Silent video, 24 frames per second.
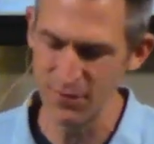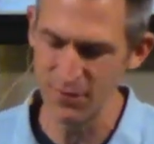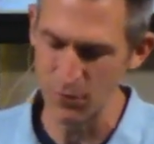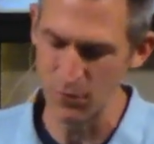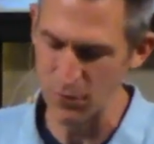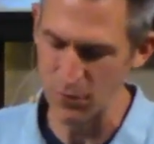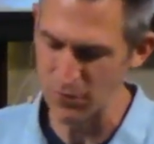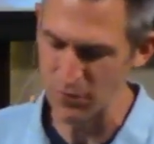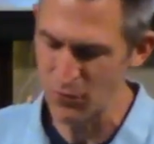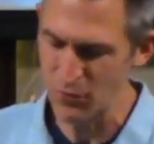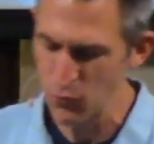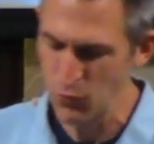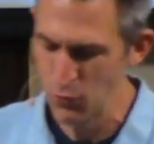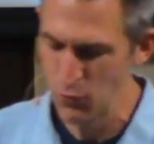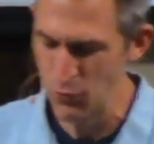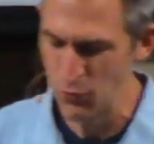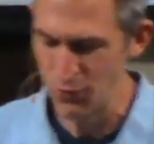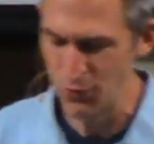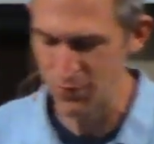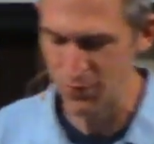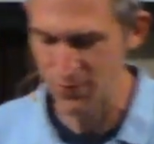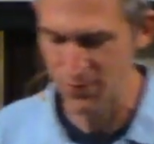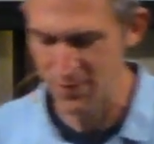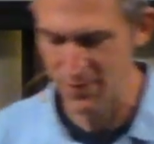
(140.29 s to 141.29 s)
or
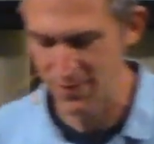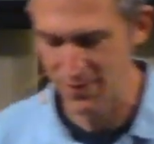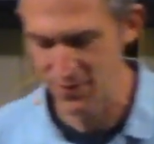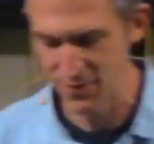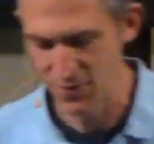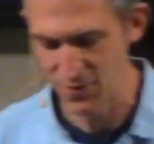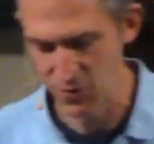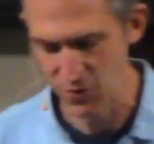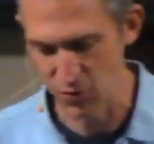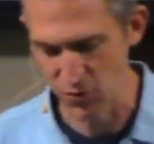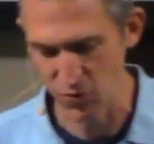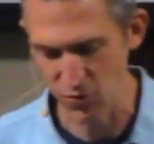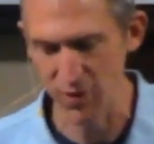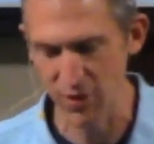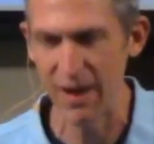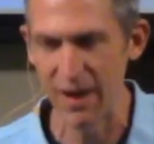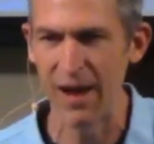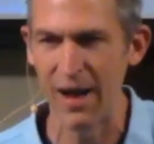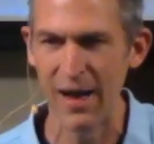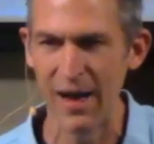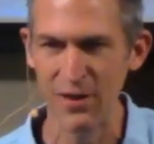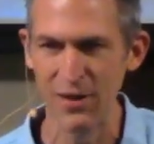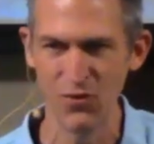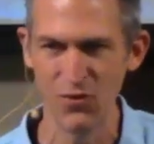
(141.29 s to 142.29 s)
tools or things in your
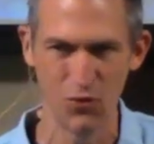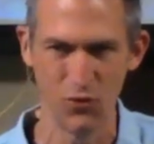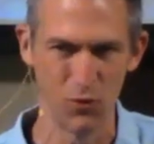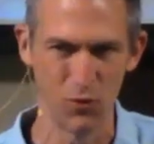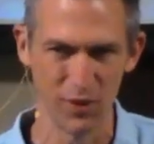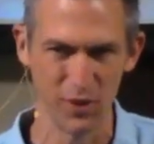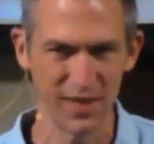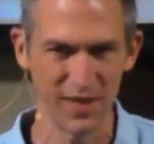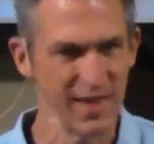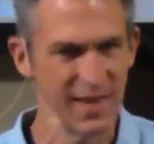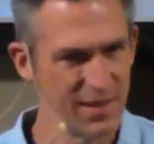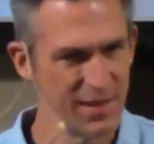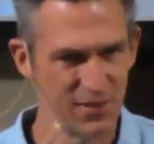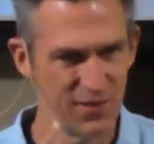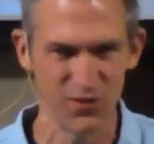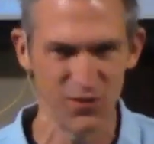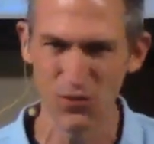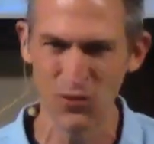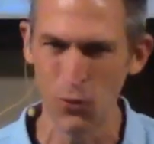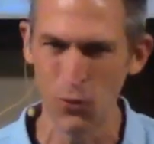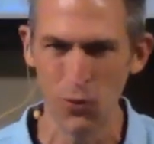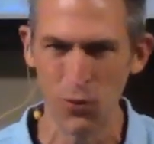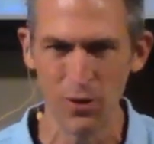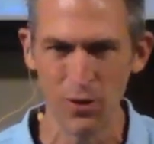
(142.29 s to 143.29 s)
garage or kids'
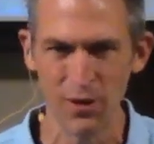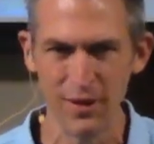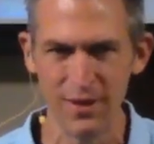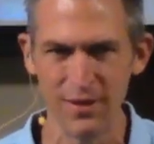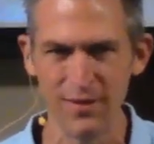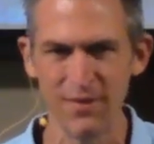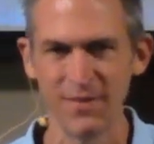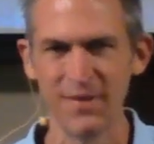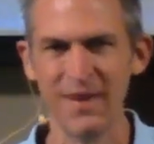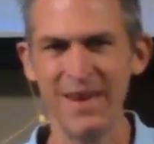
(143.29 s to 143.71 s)
toys.